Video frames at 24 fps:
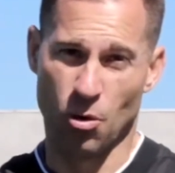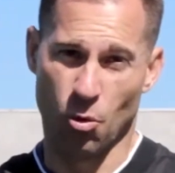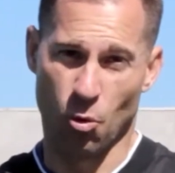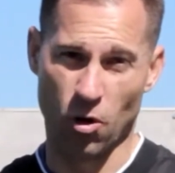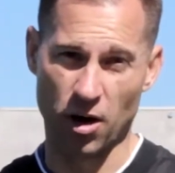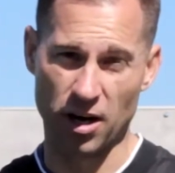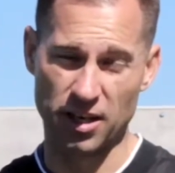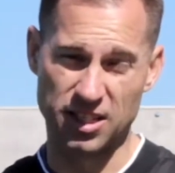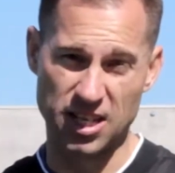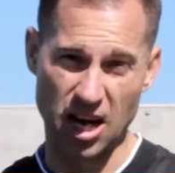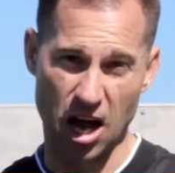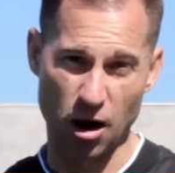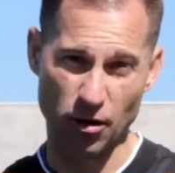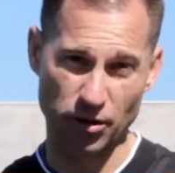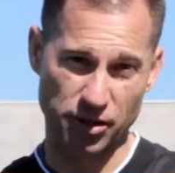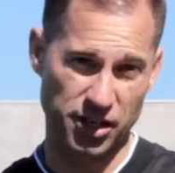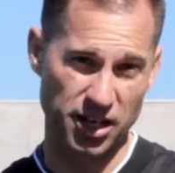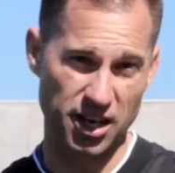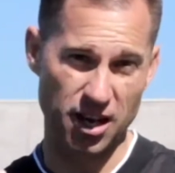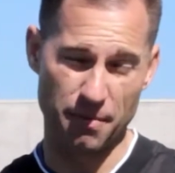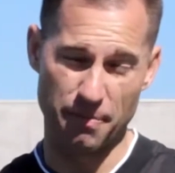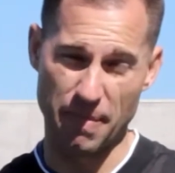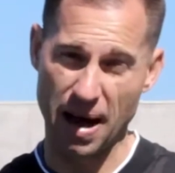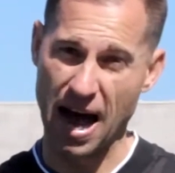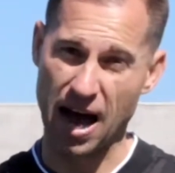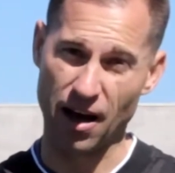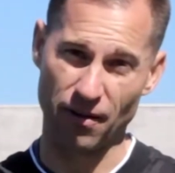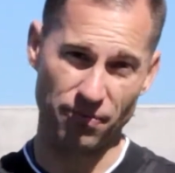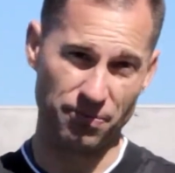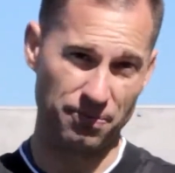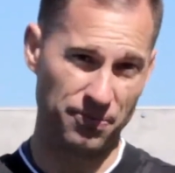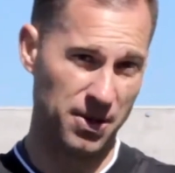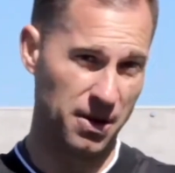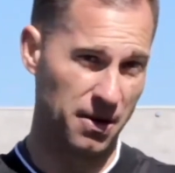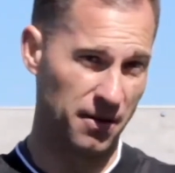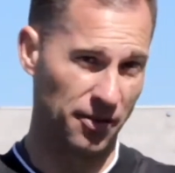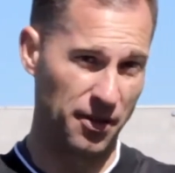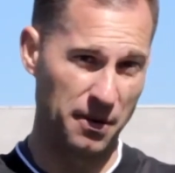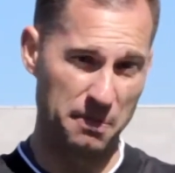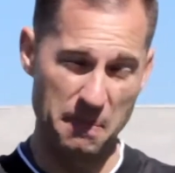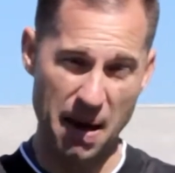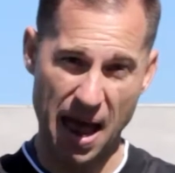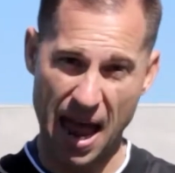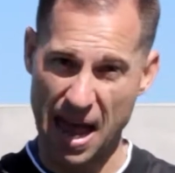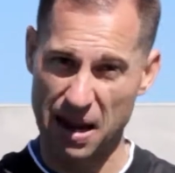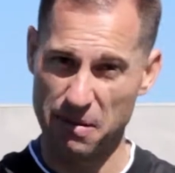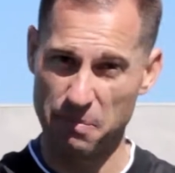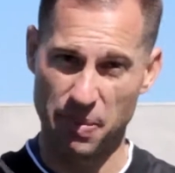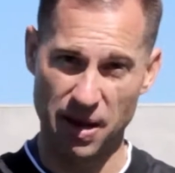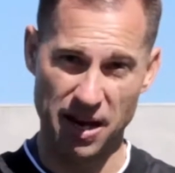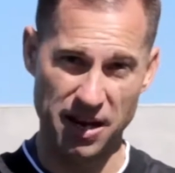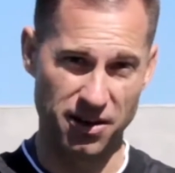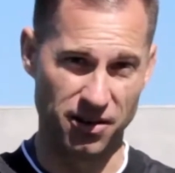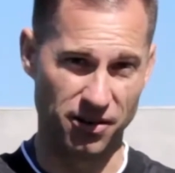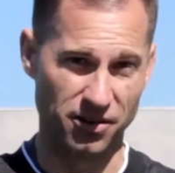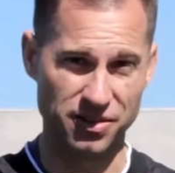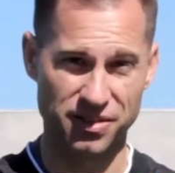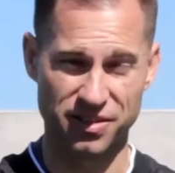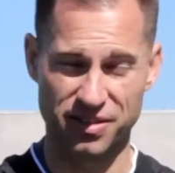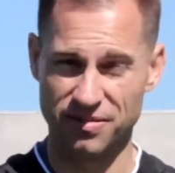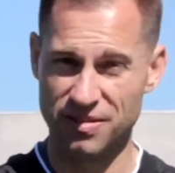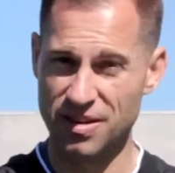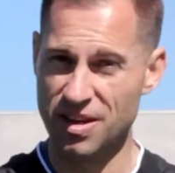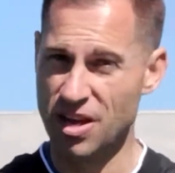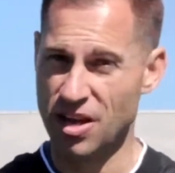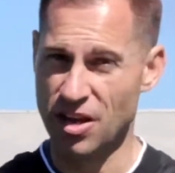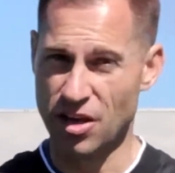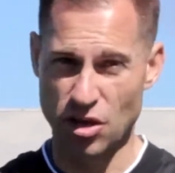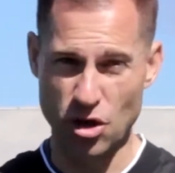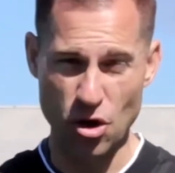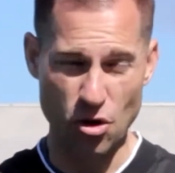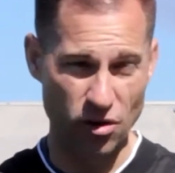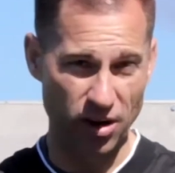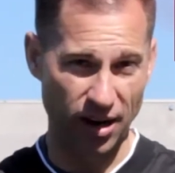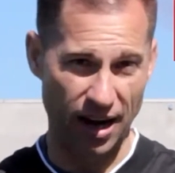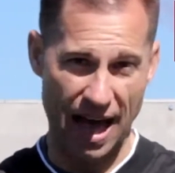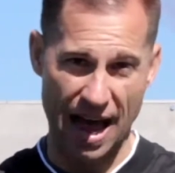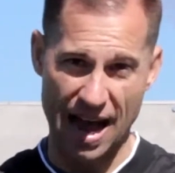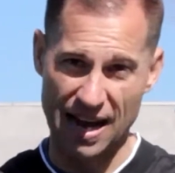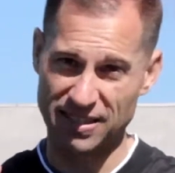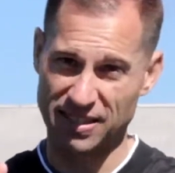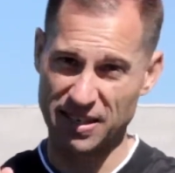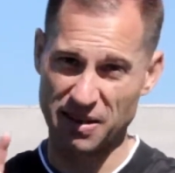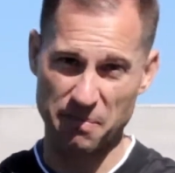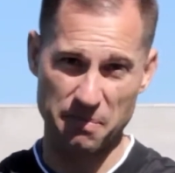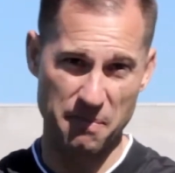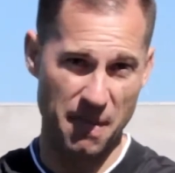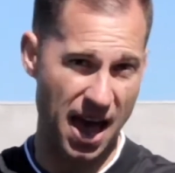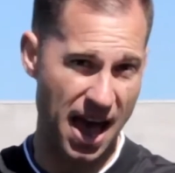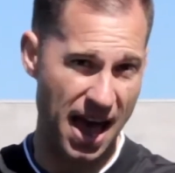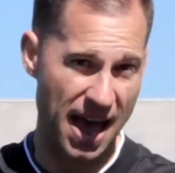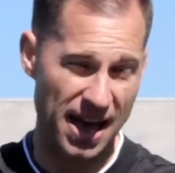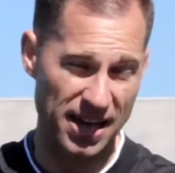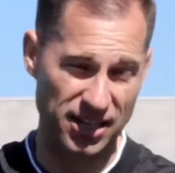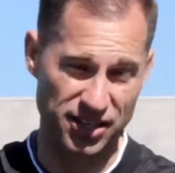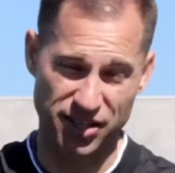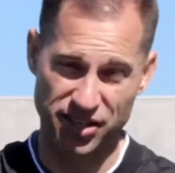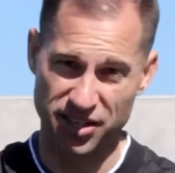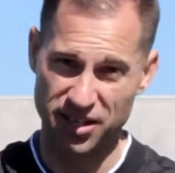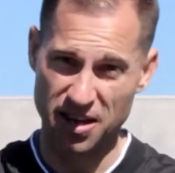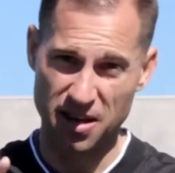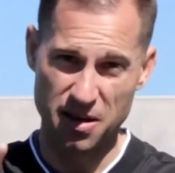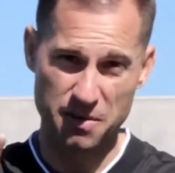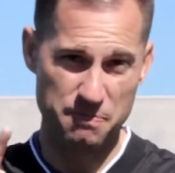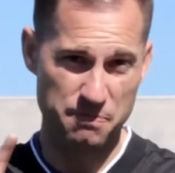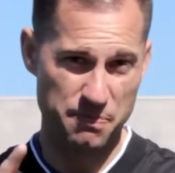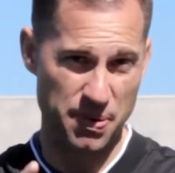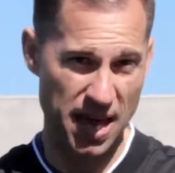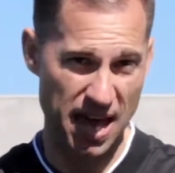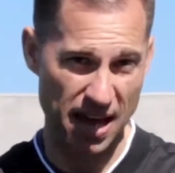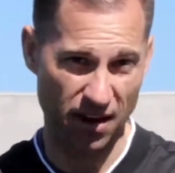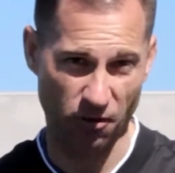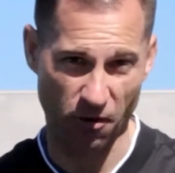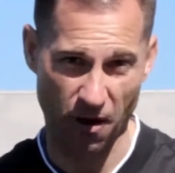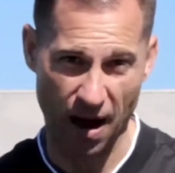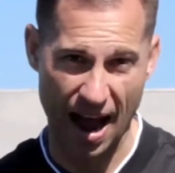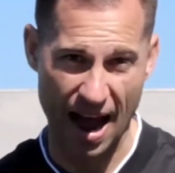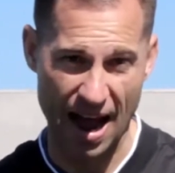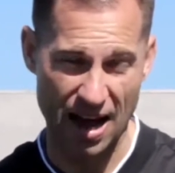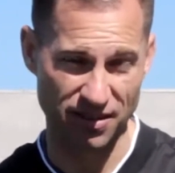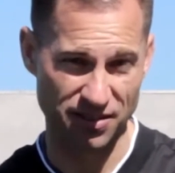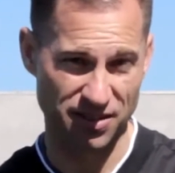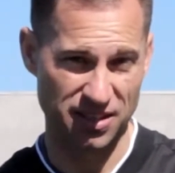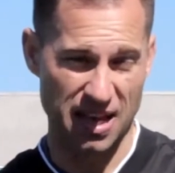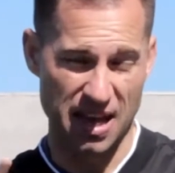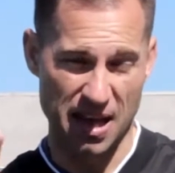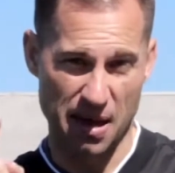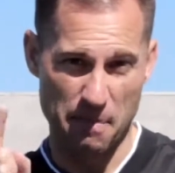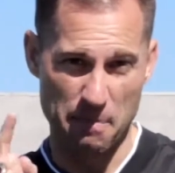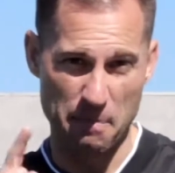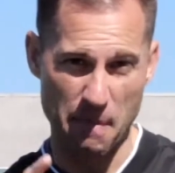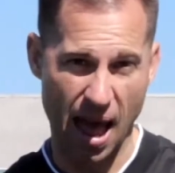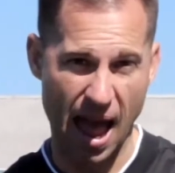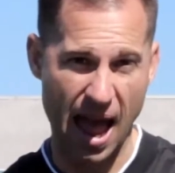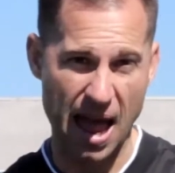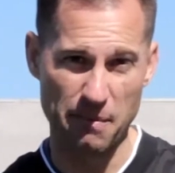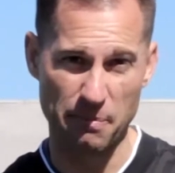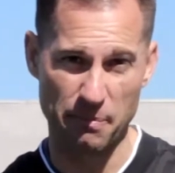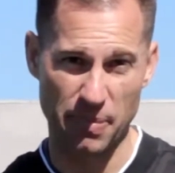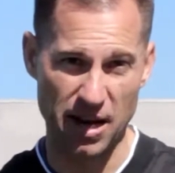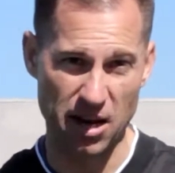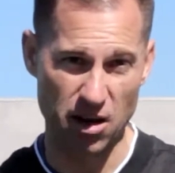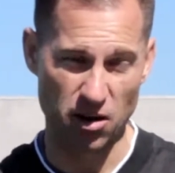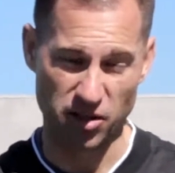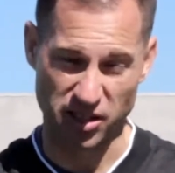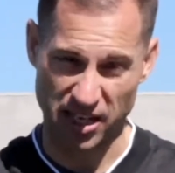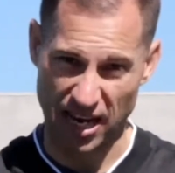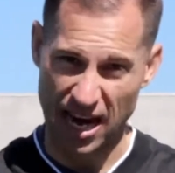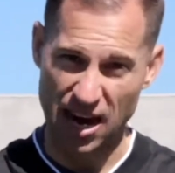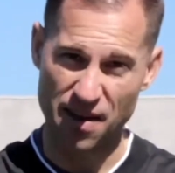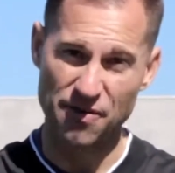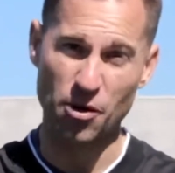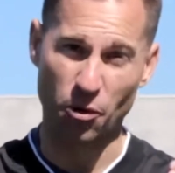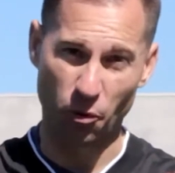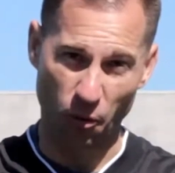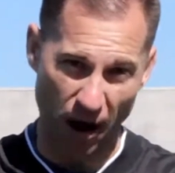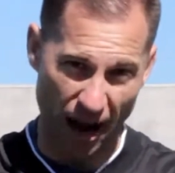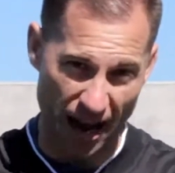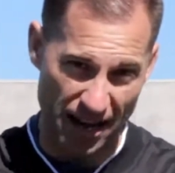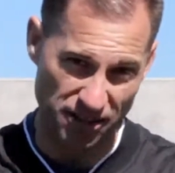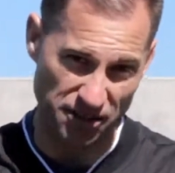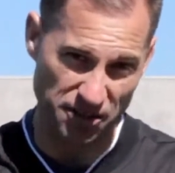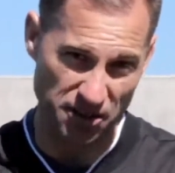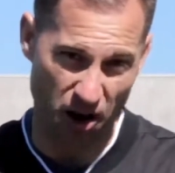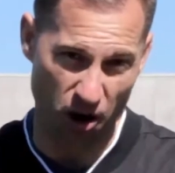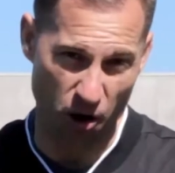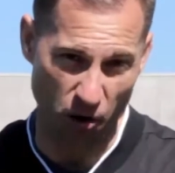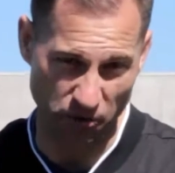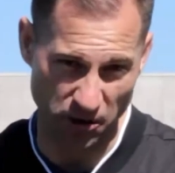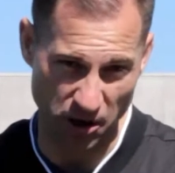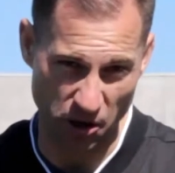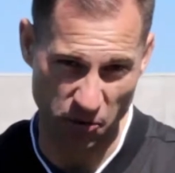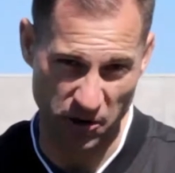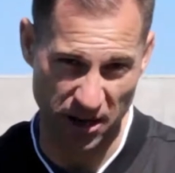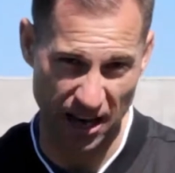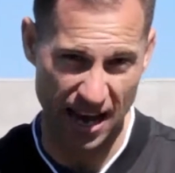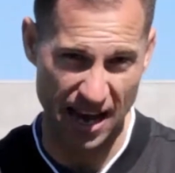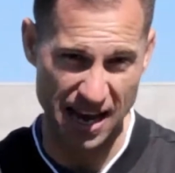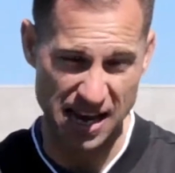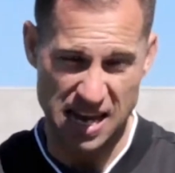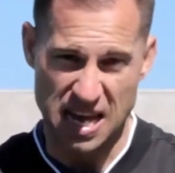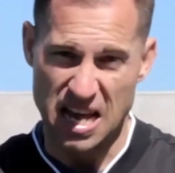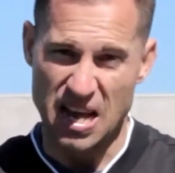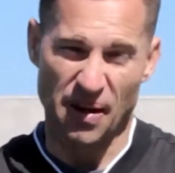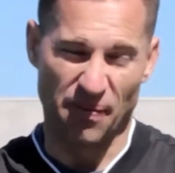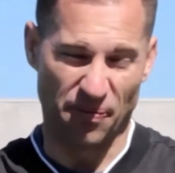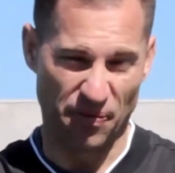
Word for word: Want to talk to you about the, the man beaters, utilizing mesh, pick routes, man beaters in the red zone, okay?